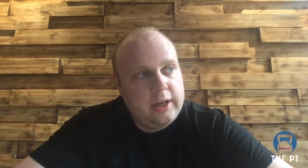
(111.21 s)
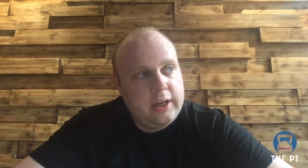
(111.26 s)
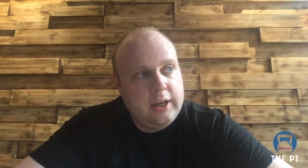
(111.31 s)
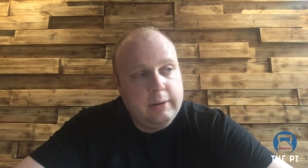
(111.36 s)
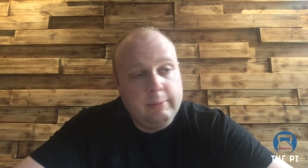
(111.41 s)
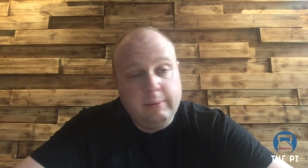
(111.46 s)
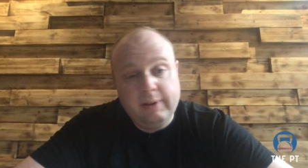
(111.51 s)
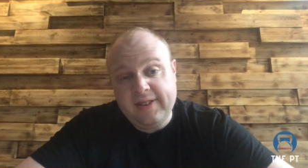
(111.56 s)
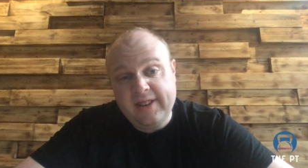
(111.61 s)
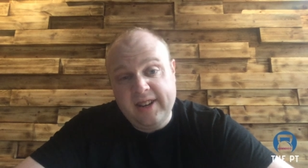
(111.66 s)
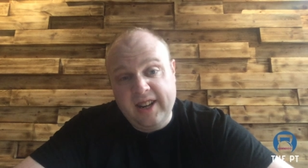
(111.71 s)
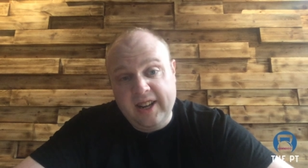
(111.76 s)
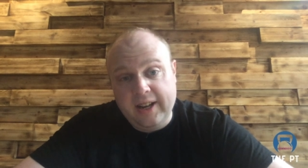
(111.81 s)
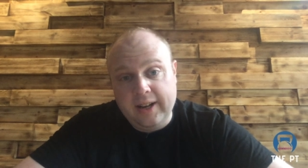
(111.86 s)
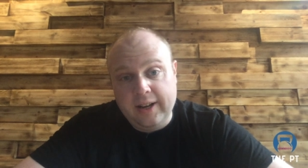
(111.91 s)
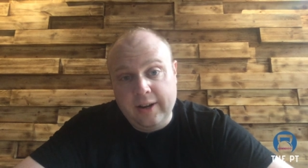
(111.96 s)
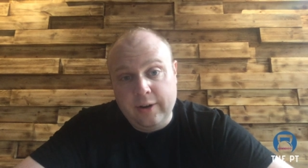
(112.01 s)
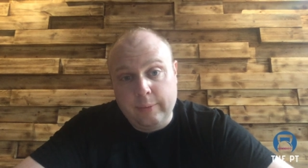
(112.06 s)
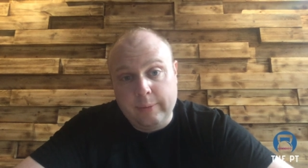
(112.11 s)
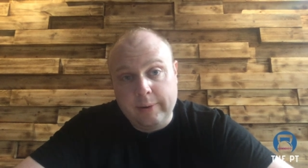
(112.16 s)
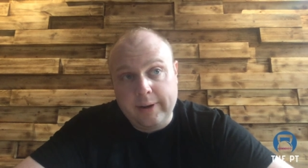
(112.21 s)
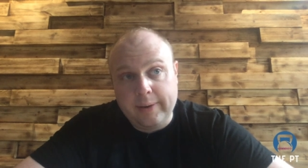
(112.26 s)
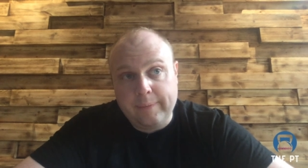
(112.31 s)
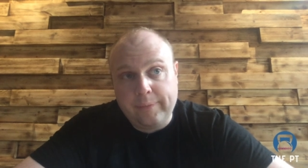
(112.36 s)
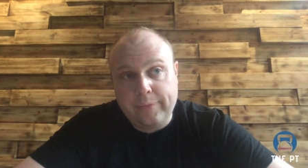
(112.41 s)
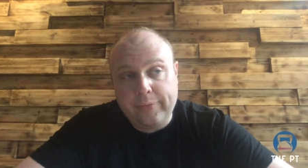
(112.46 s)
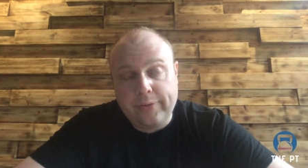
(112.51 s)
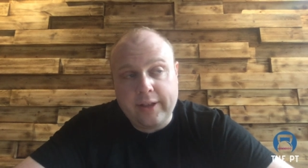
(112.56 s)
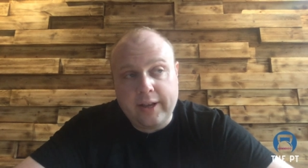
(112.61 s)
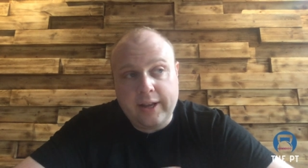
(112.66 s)
you're missing it a little bit,
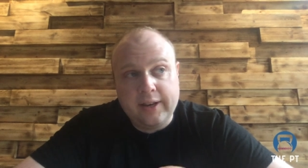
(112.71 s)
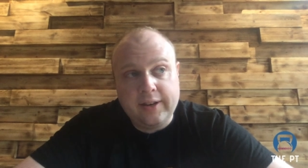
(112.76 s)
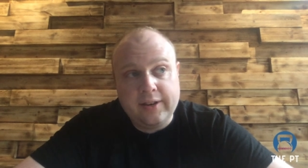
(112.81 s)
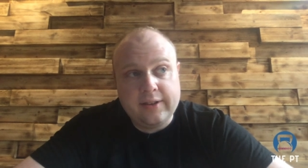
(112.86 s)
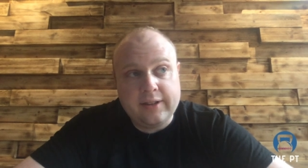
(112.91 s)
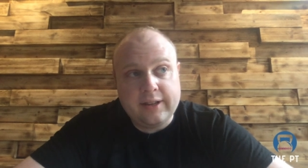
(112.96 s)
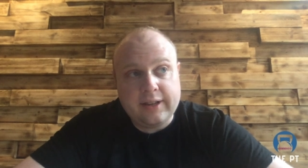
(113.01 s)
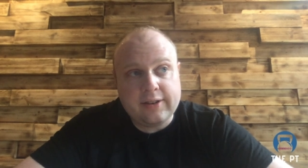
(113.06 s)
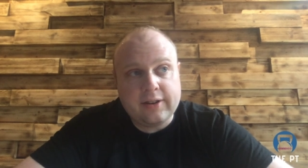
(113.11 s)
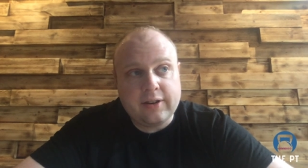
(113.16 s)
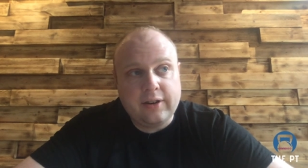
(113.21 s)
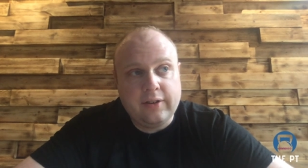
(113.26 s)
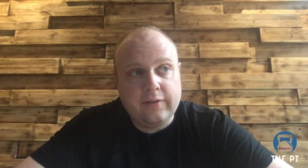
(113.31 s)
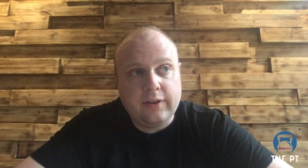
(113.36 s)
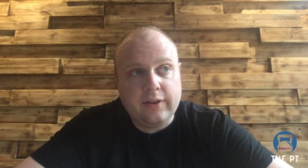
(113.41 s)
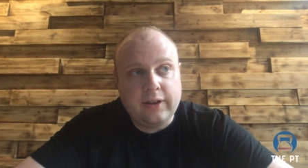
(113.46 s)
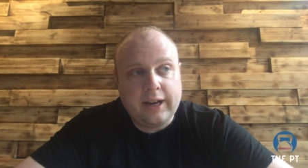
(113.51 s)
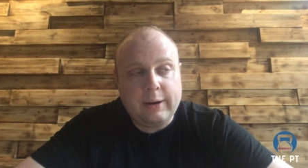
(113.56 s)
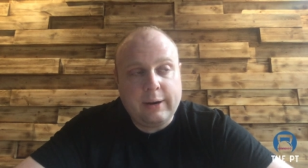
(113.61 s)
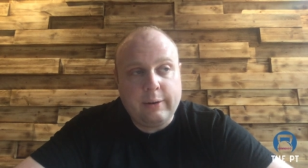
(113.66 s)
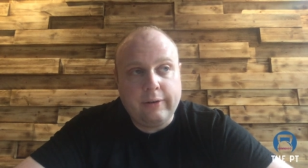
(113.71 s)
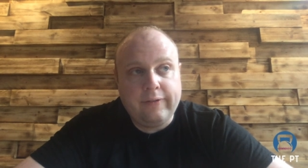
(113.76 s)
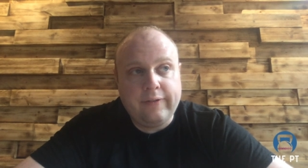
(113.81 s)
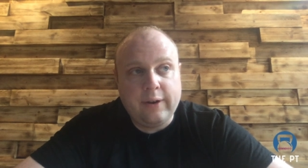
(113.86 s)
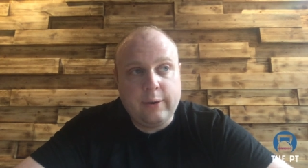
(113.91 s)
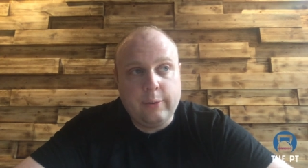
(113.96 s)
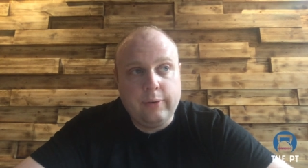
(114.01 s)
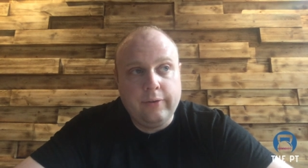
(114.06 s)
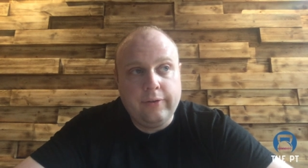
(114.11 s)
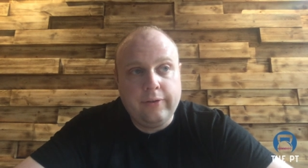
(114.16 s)
and that's kind of like how I
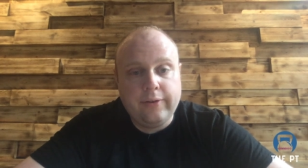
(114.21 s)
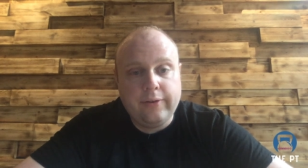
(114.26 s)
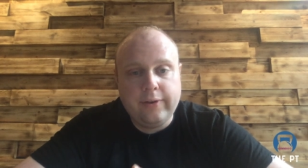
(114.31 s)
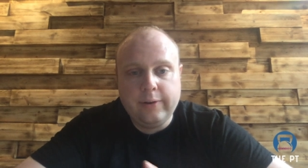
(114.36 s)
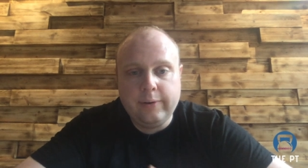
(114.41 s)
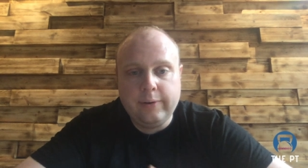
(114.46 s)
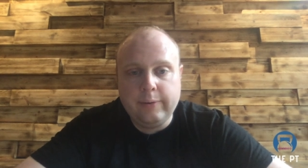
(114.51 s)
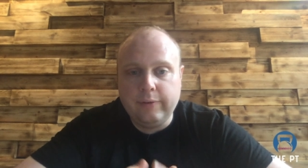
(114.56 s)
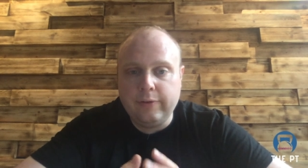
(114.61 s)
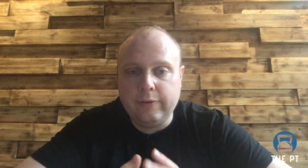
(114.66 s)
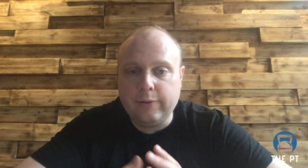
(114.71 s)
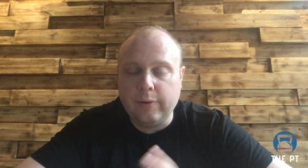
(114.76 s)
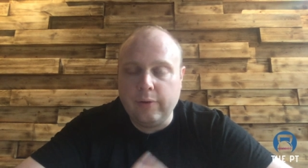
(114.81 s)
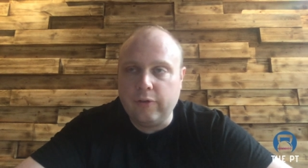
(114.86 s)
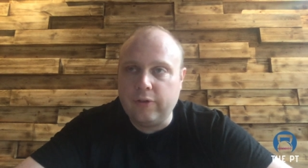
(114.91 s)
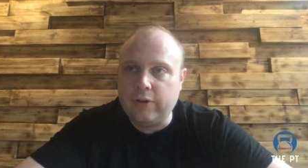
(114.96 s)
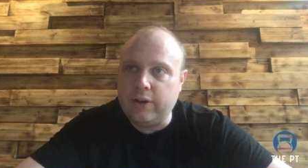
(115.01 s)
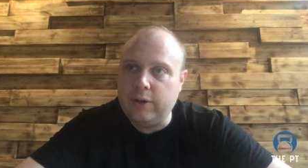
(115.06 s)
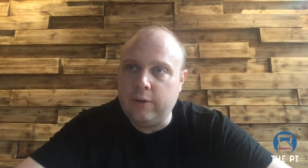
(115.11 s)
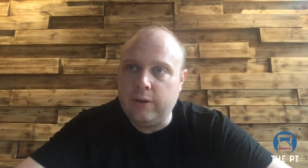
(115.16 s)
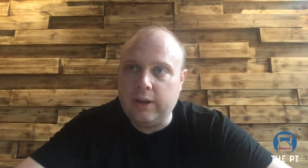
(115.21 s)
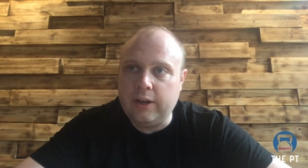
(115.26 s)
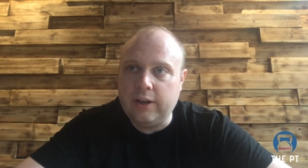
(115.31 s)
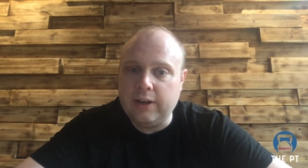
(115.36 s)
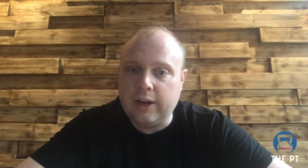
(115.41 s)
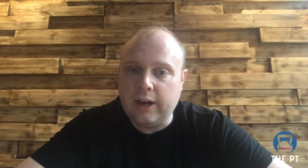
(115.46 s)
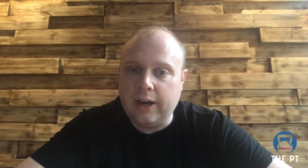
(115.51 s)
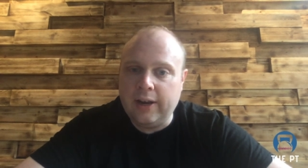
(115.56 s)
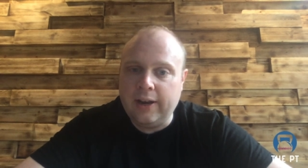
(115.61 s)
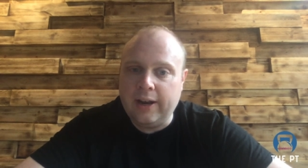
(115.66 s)
felt with Swansea Uni,
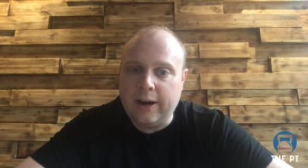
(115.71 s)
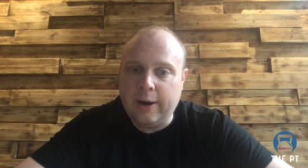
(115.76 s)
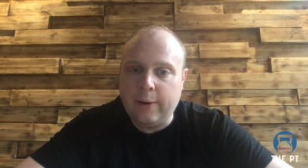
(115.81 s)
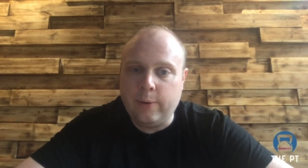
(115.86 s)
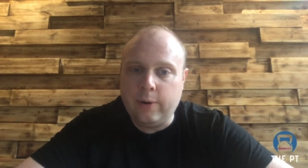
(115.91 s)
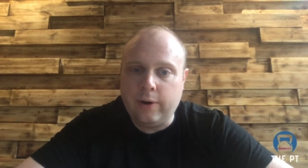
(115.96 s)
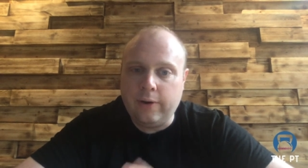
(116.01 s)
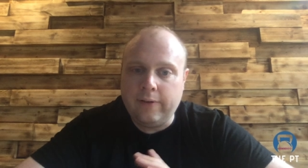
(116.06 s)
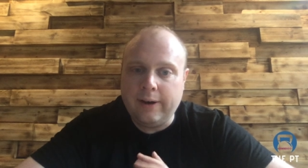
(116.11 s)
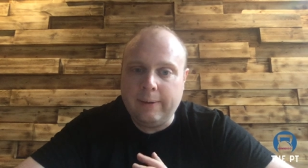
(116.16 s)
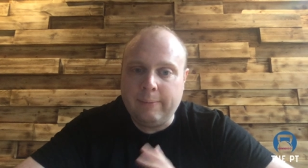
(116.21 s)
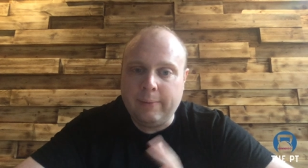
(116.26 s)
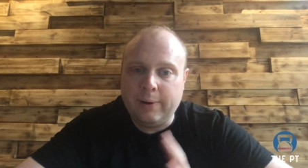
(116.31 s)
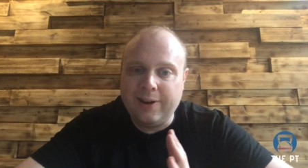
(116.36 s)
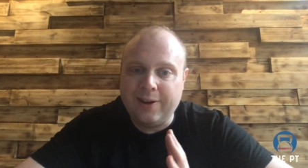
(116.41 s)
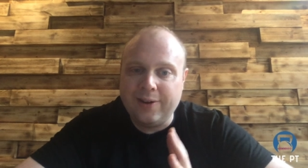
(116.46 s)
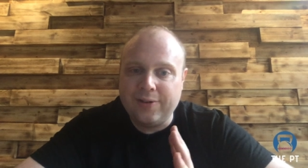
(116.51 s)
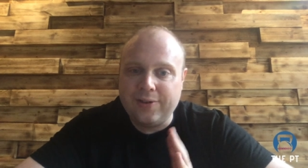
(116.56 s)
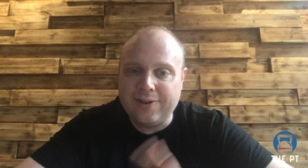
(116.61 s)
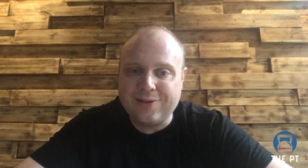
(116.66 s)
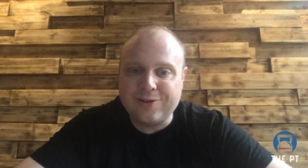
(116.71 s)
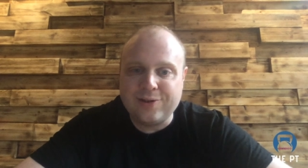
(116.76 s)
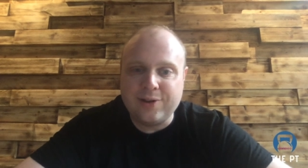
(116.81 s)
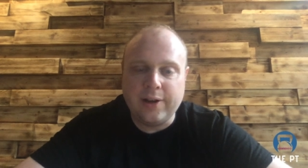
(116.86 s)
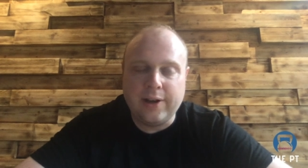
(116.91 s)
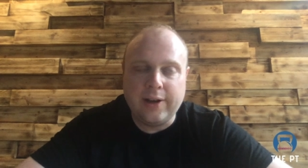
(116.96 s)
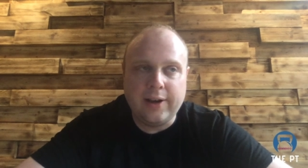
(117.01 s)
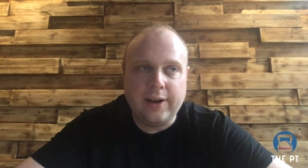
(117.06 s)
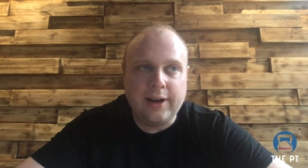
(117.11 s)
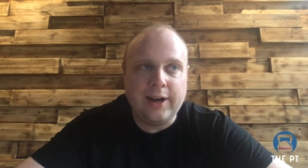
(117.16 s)
and now I've had my last session
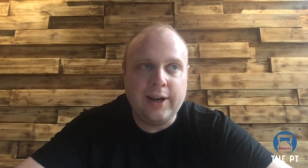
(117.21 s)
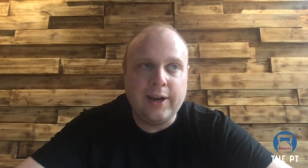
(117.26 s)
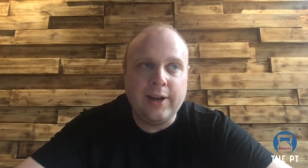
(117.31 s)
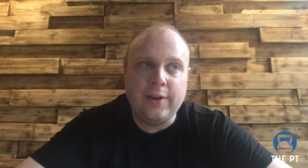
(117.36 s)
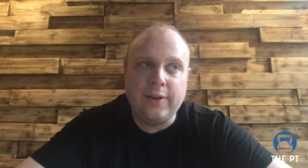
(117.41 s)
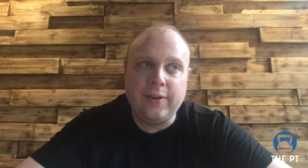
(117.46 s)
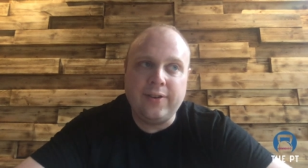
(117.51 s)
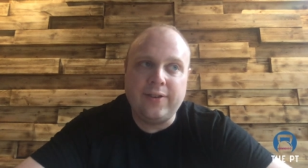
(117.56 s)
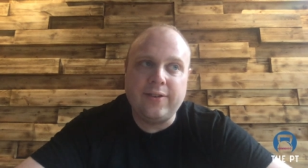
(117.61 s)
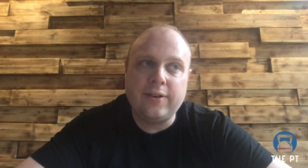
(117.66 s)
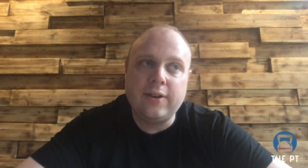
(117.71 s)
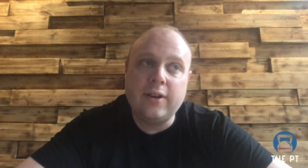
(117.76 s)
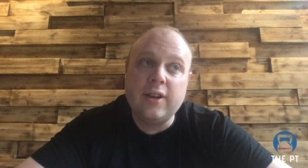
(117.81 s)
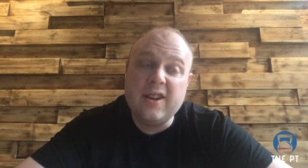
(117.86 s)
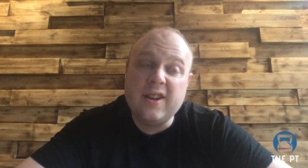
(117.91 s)
there, and